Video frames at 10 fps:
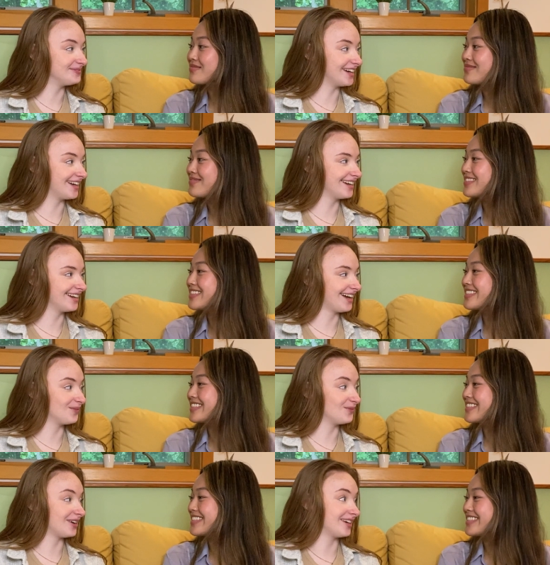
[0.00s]
Speaker 1: but
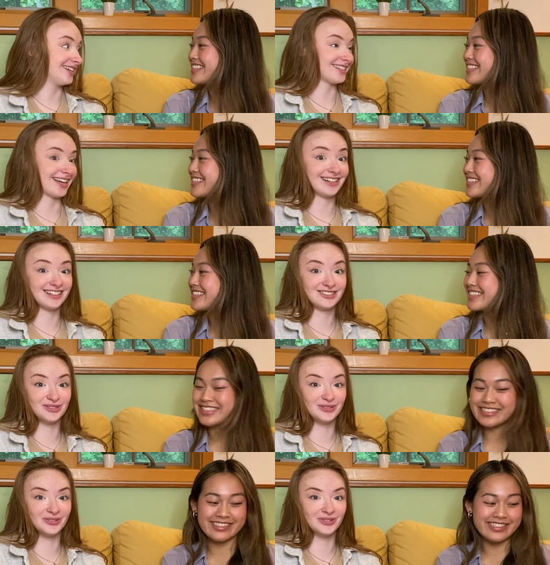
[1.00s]
I'm very excited
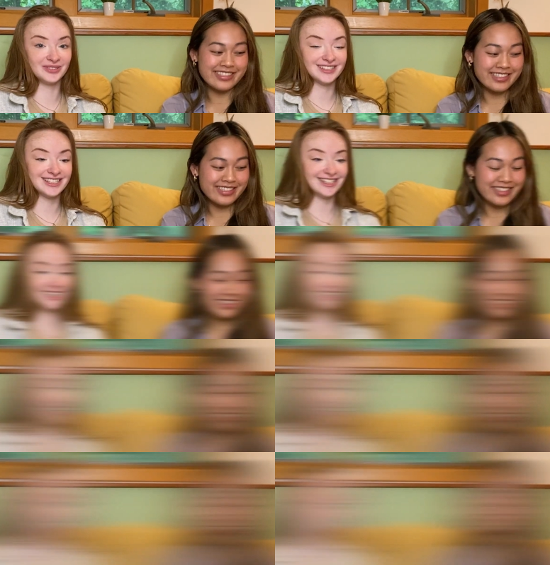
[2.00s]
to see this. I
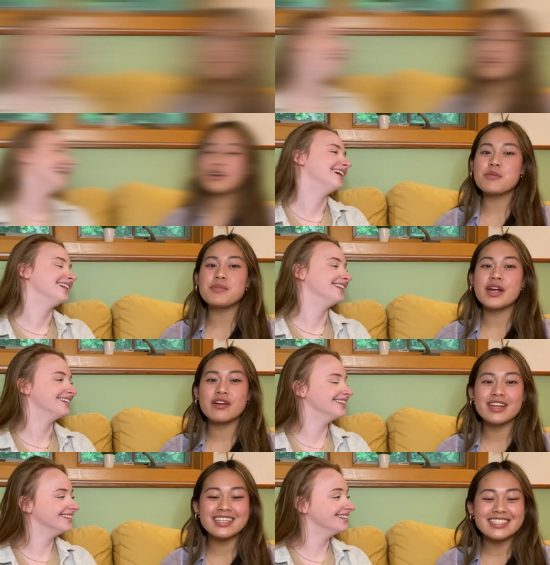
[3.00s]
think
Speaker 2: now.
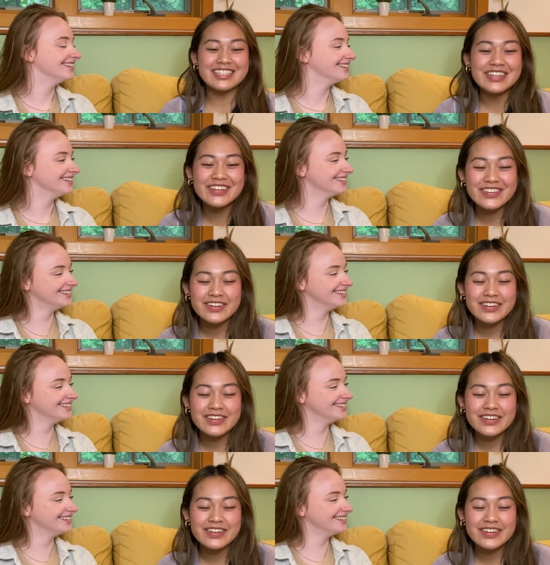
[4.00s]
comparing it to